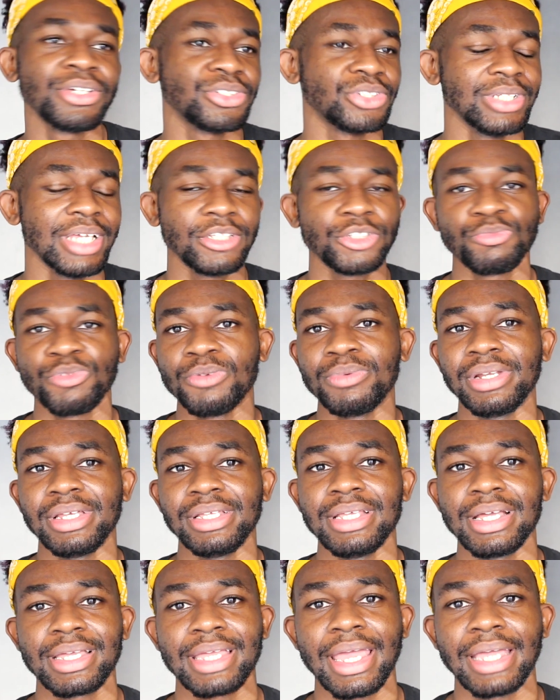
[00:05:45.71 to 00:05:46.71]
so that's probably
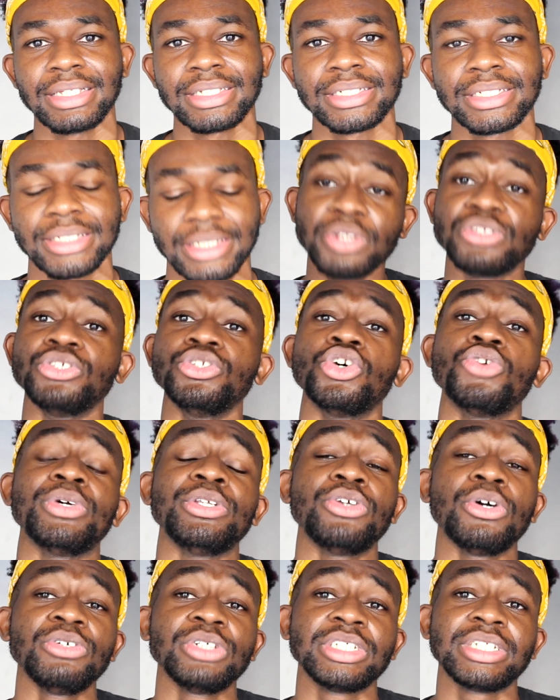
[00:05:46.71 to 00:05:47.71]
the case. But an
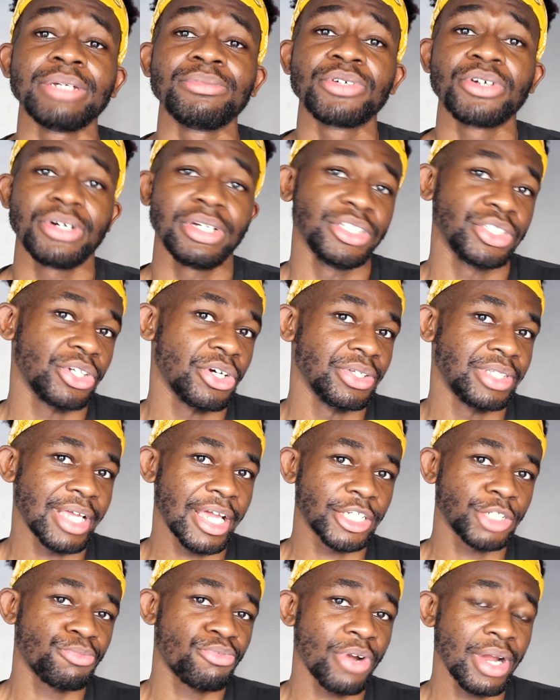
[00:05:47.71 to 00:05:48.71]
Ooredoo SIM card is called
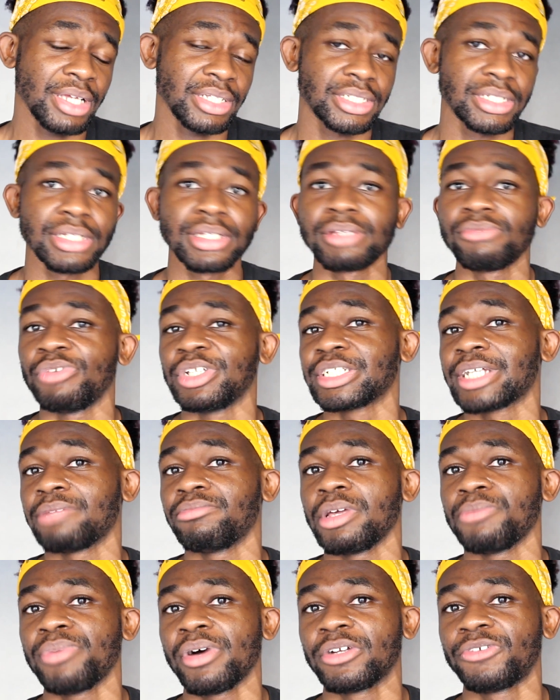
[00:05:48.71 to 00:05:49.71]
Express, which can
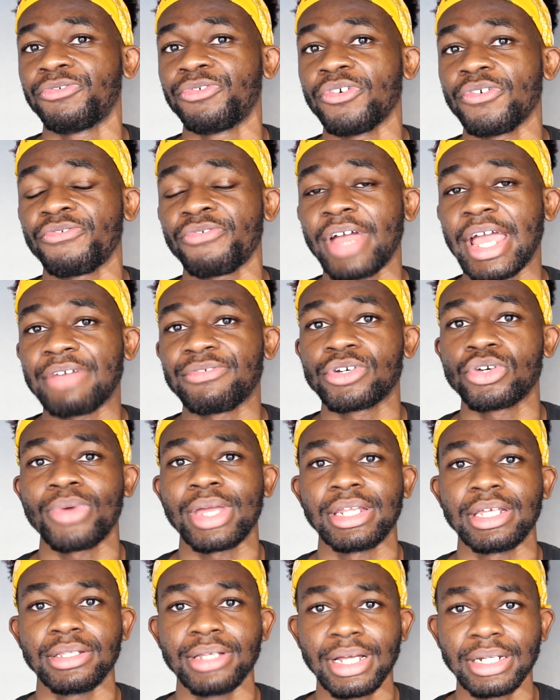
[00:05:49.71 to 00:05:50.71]
be bought for $5
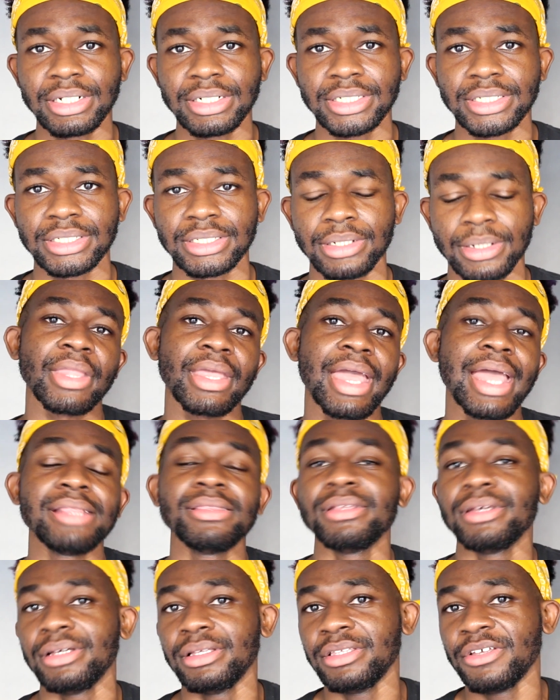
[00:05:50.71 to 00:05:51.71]
Kuwaiti.
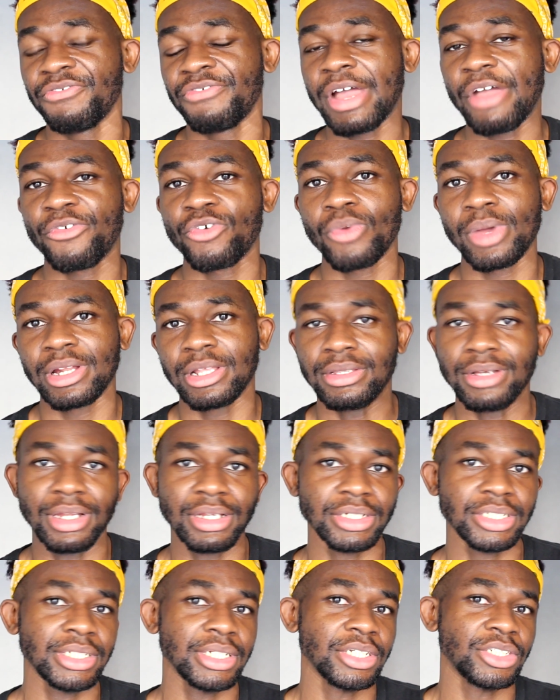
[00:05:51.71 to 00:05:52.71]
And the $5
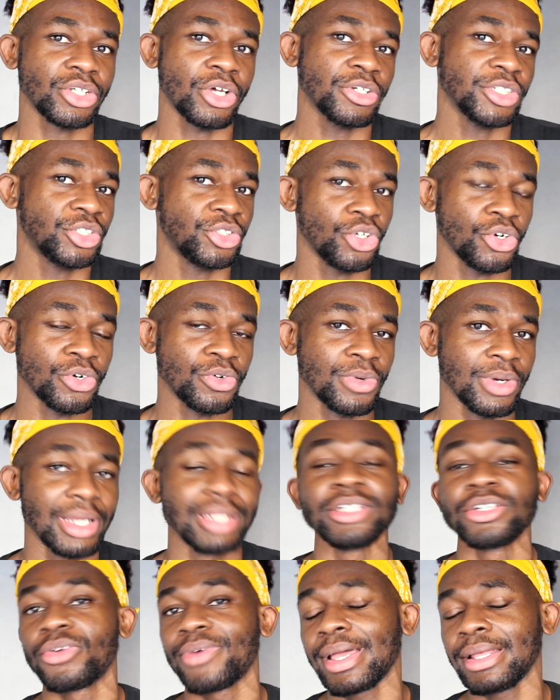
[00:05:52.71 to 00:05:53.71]
Kuwaiti is also
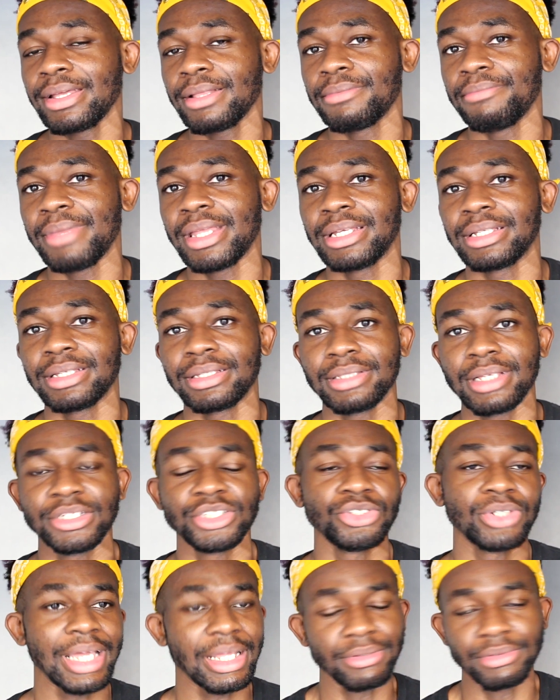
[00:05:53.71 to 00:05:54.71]
in credit, meaning
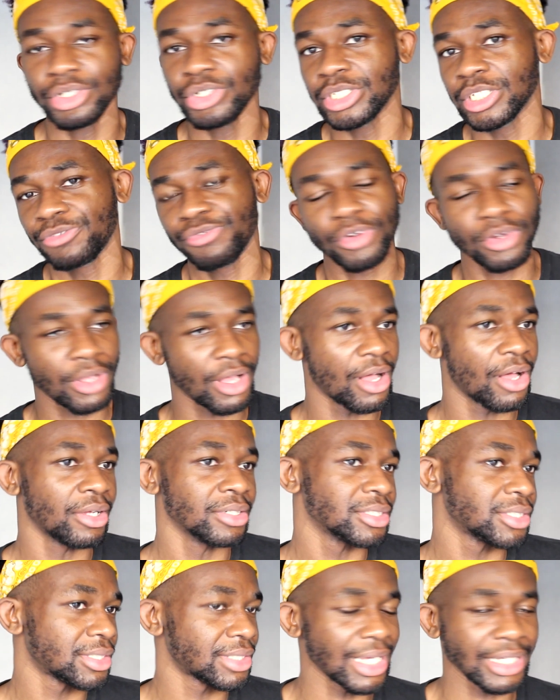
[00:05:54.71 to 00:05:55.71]
that you can use it for
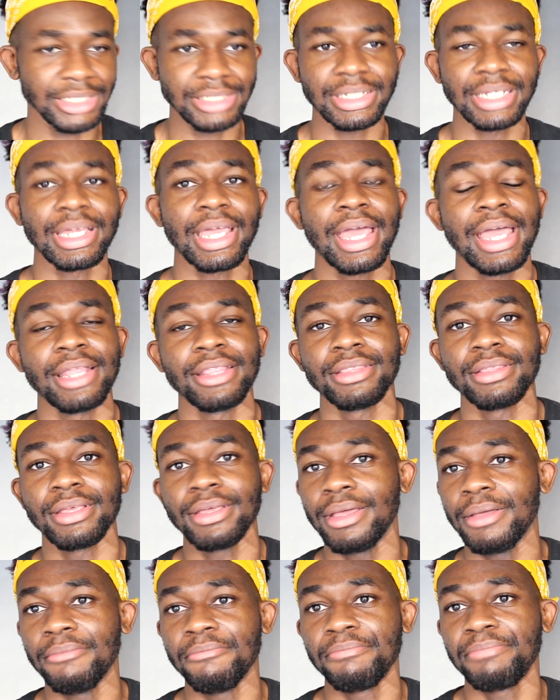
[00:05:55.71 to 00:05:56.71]
calls, texting and
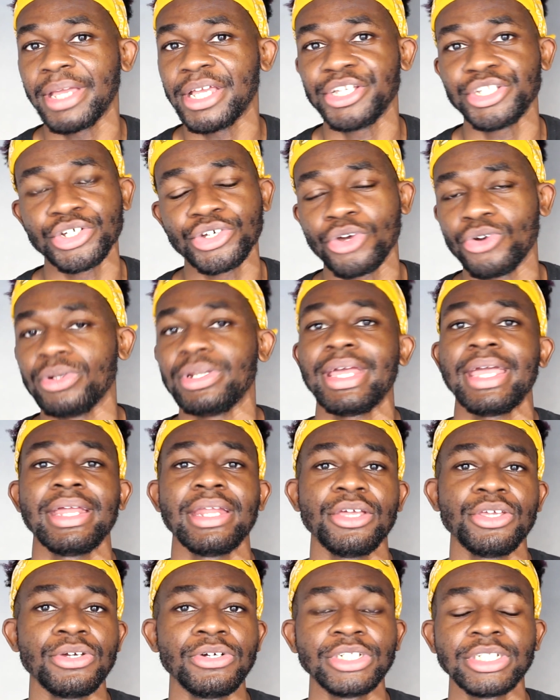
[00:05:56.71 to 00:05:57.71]
pay-as-you-go
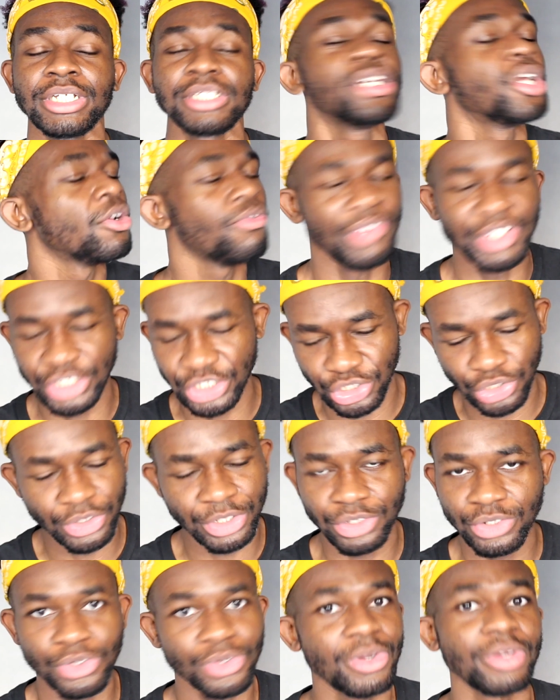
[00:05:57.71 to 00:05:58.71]
data usage, which you
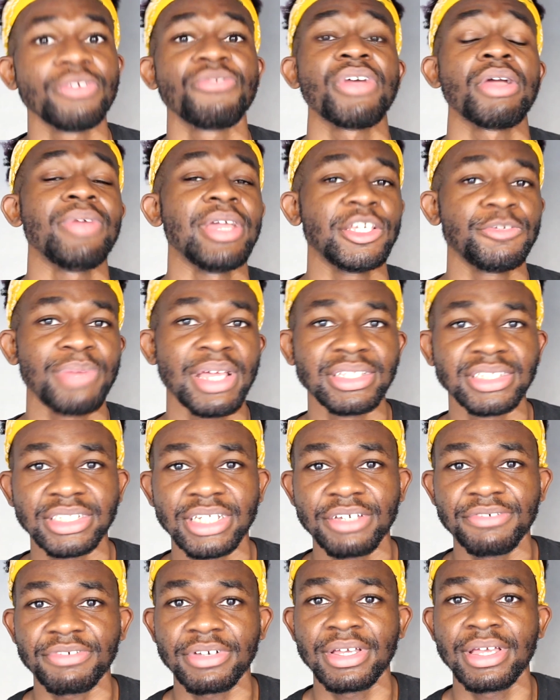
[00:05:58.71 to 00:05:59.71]
shouldn't do, very
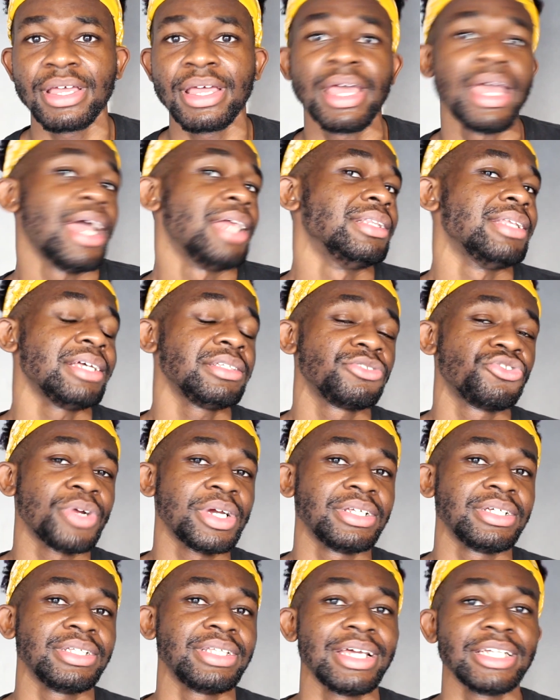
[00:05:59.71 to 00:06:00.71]
expensive. And that
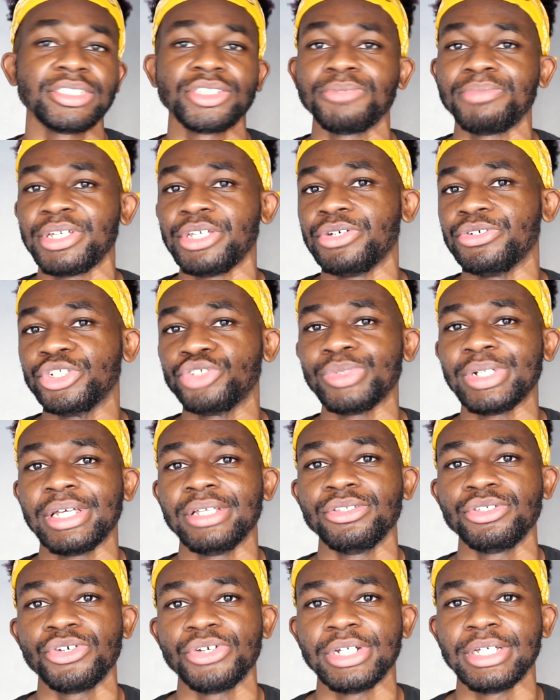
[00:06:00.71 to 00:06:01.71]
credit has to be used
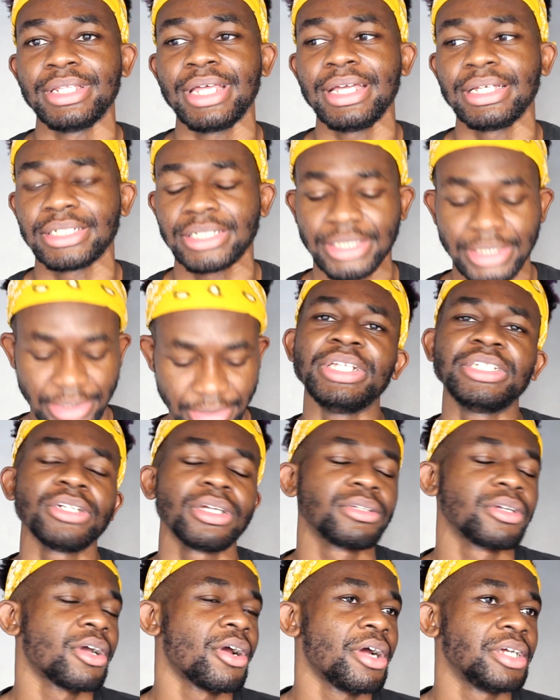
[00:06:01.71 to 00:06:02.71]
within 30 days.
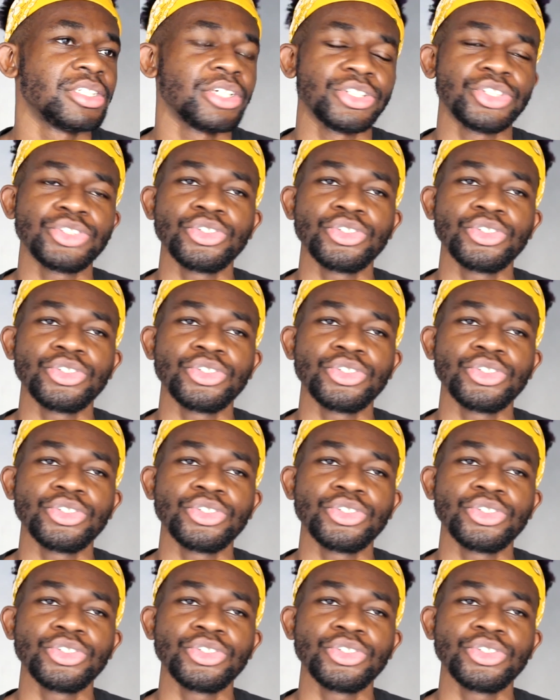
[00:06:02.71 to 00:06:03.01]
Recharge cards are